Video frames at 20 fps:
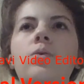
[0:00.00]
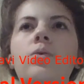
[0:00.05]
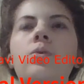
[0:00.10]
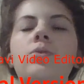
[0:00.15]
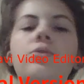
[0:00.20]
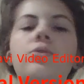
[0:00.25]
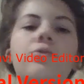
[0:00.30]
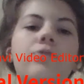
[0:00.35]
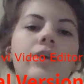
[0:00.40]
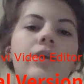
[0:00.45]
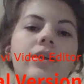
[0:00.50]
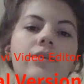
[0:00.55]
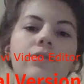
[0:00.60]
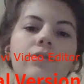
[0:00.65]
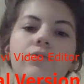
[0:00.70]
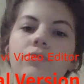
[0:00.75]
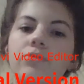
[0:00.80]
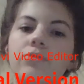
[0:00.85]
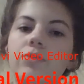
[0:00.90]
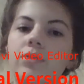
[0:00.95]
who's afraid
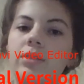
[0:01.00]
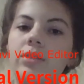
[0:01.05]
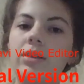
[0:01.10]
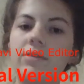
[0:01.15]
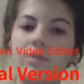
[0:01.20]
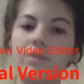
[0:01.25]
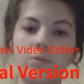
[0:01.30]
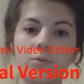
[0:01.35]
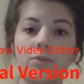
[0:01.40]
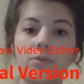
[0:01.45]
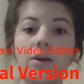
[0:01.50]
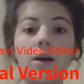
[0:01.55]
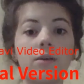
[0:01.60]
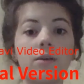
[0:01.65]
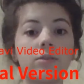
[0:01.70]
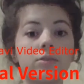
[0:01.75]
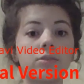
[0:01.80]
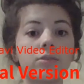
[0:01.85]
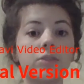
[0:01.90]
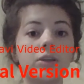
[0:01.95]
of living
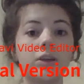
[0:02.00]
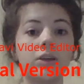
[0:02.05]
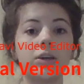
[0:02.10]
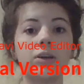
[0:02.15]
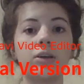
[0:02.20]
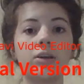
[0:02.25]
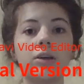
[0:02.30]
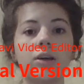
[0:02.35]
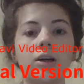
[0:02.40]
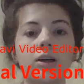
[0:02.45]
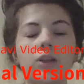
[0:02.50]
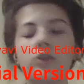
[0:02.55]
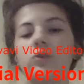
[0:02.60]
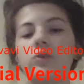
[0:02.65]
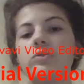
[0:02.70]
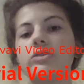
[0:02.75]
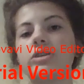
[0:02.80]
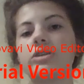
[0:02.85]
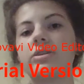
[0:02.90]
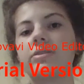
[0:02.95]
without the
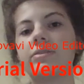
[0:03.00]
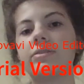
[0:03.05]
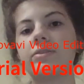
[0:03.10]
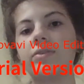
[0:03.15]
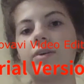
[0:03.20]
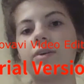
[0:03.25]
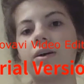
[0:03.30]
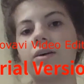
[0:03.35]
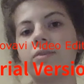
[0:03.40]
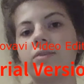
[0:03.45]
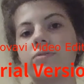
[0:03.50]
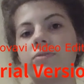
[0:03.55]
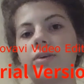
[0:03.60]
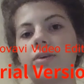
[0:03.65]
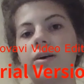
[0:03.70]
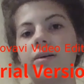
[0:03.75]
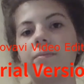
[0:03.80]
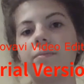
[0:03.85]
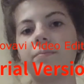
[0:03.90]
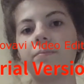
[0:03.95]
illusions of,
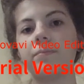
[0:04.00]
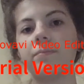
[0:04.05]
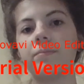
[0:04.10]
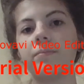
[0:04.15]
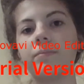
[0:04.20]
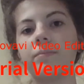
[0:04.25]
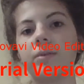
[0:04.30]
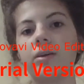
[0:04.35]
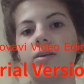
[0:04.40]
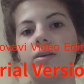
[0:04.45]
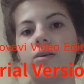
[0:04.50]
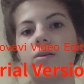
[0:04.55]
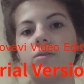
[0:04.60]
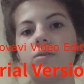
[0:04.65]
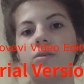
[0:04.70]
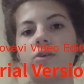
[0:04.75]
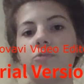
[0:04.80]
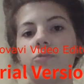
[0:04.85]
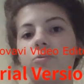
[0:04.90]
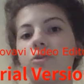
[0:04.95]

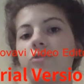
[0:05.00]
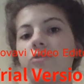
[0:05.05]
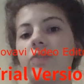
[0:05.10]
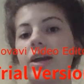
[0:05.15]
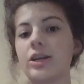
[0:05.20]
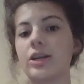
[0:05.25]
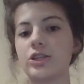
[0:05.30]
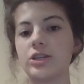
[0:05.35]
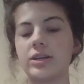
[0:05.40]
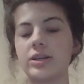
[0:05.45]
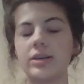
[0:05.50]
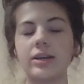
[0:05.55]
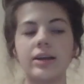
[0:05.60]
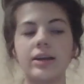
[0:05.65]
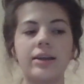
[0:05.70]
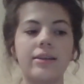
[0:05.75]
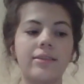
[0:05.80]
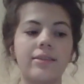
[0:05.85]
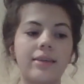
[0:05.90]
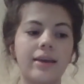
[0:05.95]
of perfection
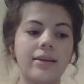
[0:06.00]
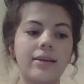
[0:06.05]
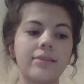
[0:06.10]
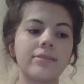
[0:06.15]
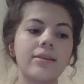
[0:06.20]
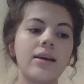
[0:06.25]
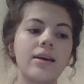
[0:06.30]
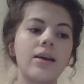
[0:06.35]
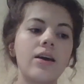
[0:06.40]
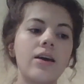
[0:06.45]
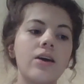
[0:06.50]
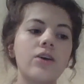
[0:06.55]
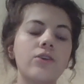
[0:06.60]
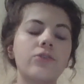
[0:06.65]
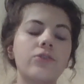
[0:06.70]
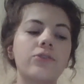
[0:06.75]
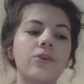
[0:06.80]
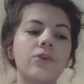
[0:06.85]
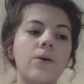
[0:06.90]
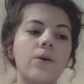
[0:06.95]
and things.
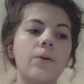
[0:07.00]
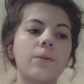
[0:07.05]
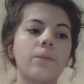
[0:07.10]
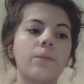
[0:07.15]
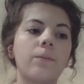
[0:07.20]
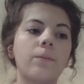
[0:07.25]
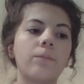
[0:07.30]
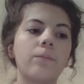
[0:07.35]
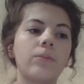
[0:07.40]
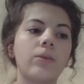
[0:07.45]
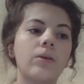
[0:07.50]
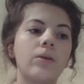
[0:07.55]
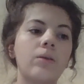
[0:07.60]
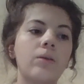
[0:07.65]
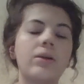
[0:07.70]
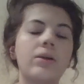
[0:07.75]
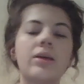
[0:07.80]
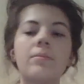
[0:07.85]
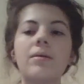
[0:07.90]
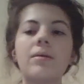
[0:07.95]
So,
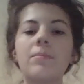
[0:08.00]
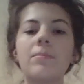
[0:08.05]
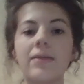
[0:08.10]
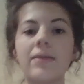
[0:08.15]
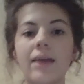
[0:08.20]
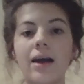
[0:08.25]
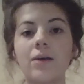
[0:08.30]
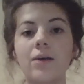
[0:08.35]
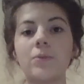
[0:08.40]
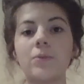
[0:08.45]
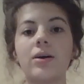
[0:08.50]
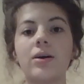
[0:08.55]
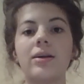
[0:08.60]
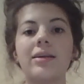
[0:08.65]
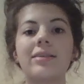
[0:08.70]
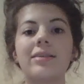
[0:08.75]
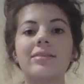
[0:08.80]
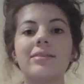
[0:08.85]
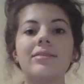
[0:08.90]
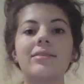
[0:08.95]
and what he meant by that
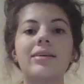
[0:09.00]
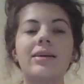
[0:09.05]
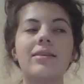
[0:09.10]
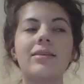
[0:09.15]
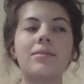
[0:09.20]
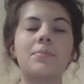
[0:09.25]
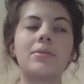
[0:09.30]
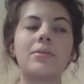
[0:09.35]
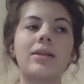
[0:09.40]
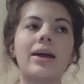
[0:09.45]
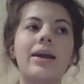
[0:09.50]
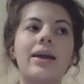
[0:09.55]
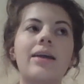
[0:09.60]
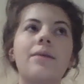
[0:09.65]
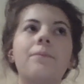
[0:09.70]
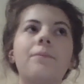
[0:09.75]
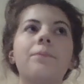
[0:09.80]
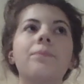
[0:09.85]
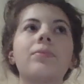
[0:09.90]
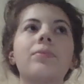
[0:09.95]
was, in the
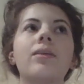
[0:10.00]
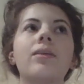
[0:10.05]
play,